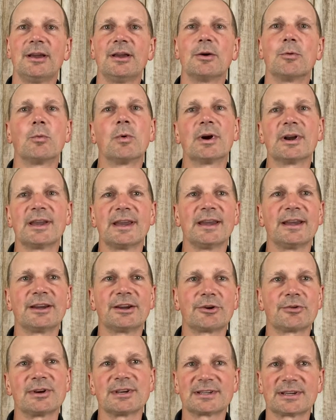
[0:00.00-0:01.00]
One
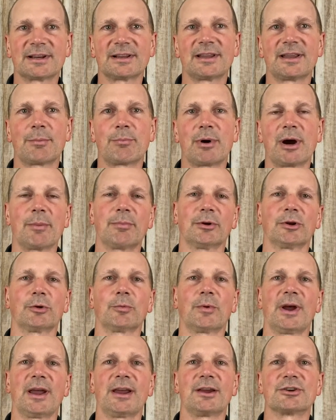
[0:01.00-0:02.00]
increasingly popular
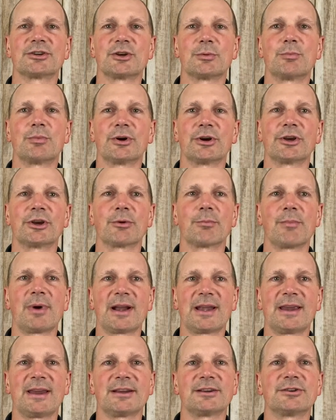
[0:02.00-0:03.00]
way is to put your
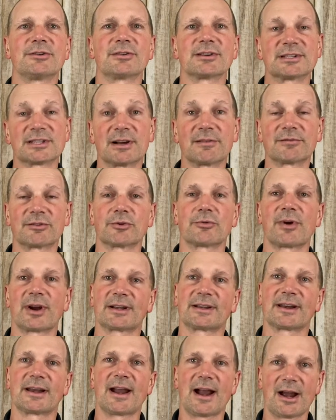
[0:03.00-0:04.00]
money into a
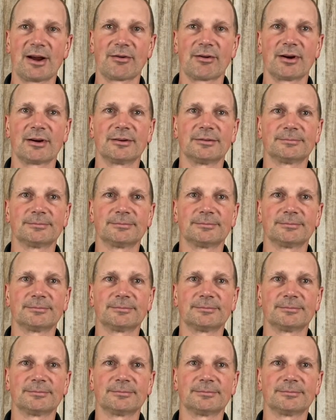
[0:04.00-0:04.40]
self-directed IRA.